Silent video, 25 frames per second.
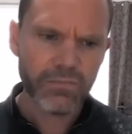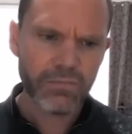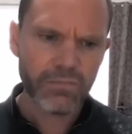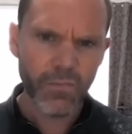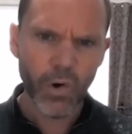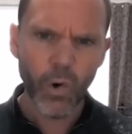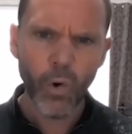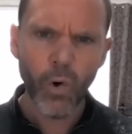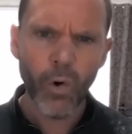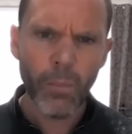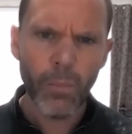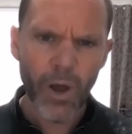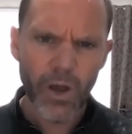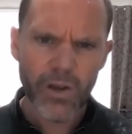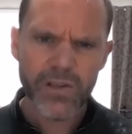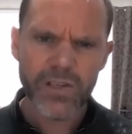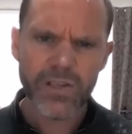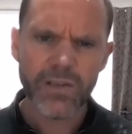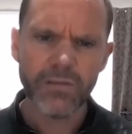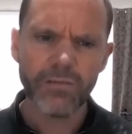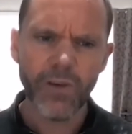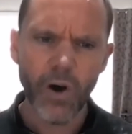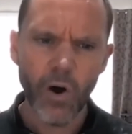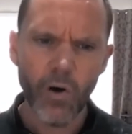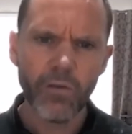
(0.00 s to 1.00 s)
almost
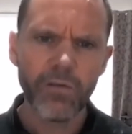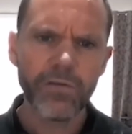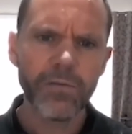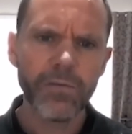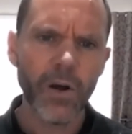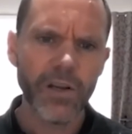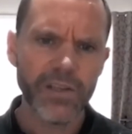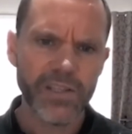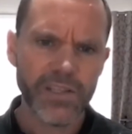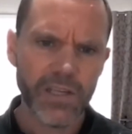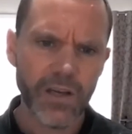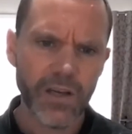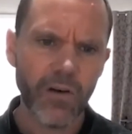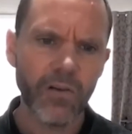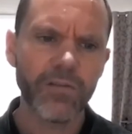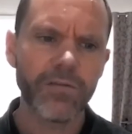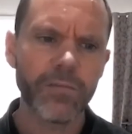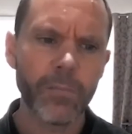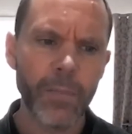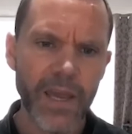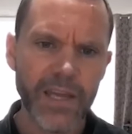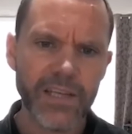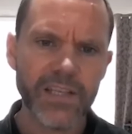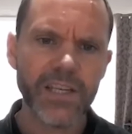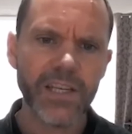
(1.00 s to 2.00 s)
evolve myself
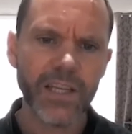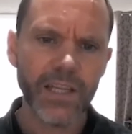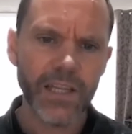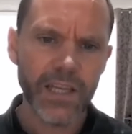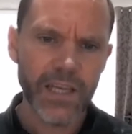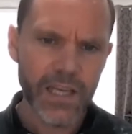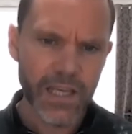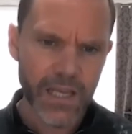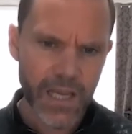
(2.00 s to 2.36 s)
mentally